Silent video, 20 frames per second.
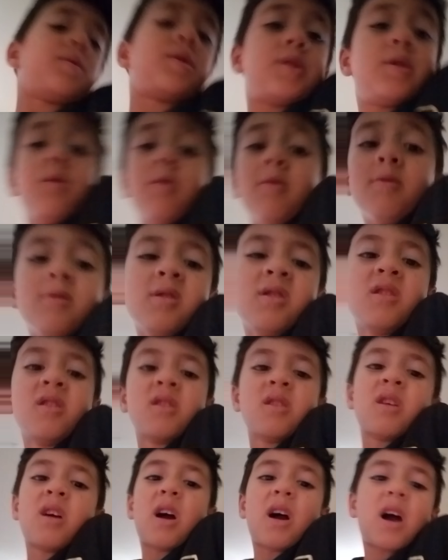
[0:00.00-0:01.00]
so
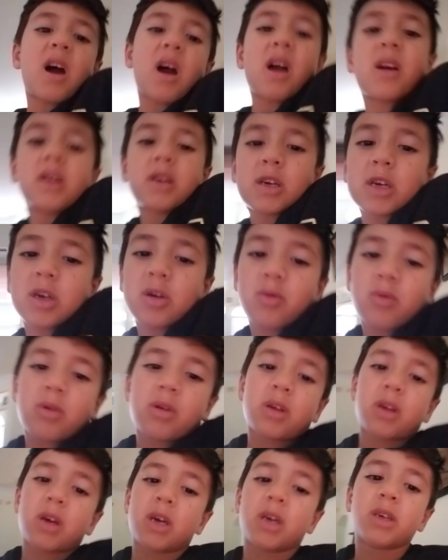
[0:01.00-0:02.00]

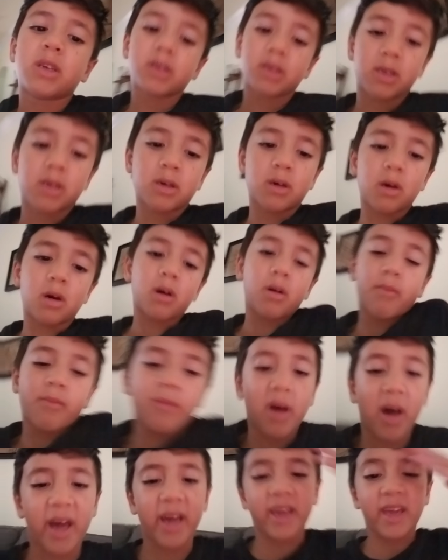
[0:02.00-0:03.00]
guys, um,
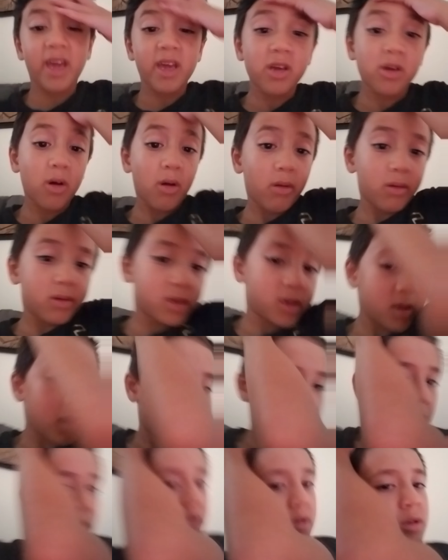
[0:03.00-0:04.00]
I can't go
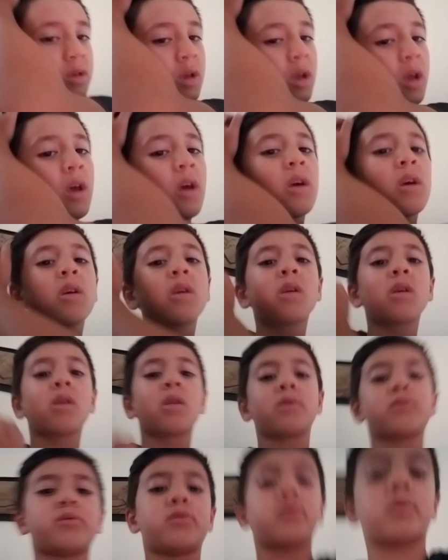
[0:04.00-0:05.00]
outside today
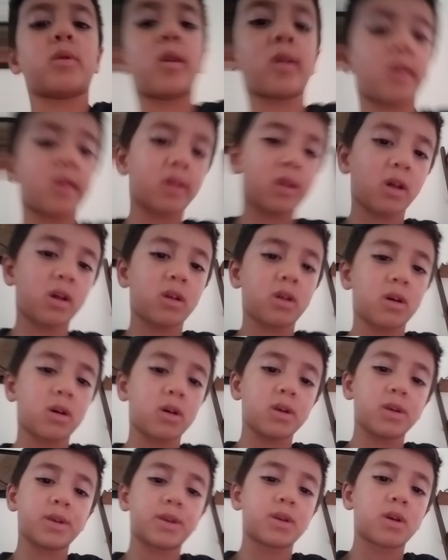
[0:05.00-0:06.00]
and do anything
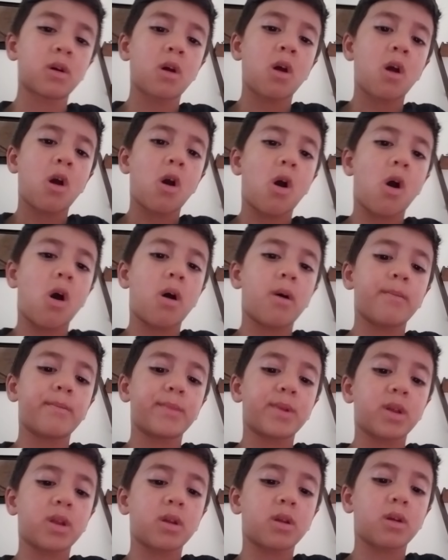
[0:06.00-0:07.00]
because um
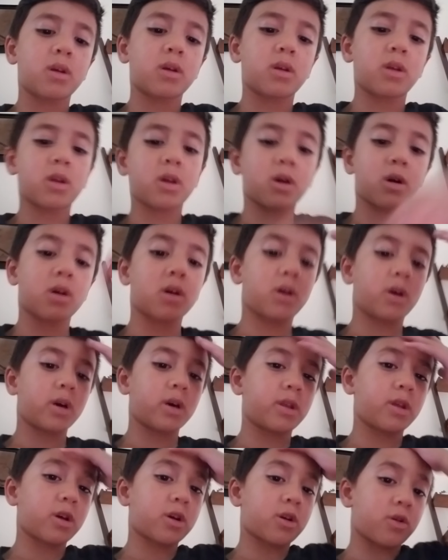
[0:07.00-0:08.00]

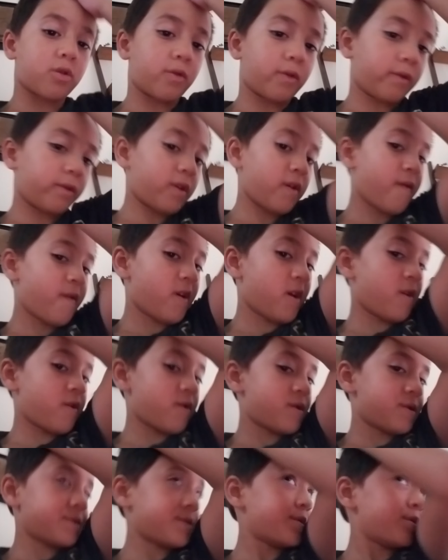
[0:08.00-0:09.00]
of the coronavirus, so